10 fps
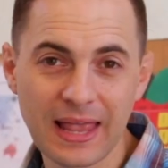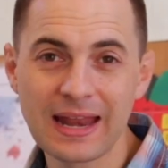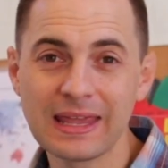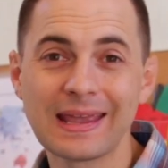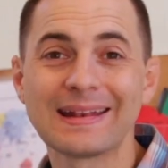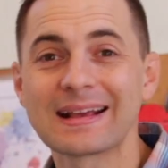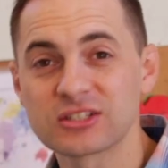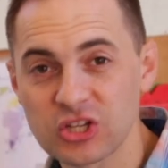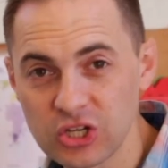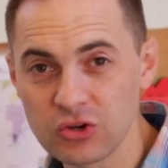planning and
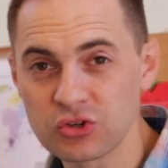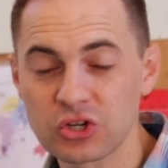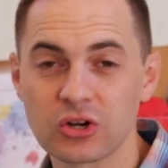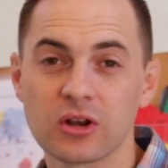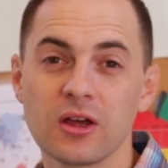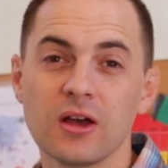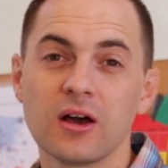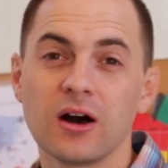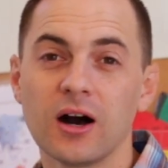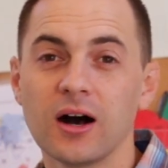execution
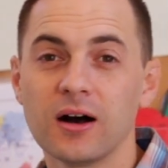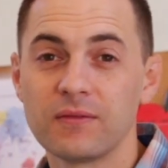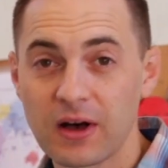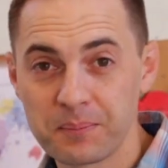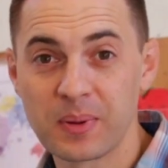of a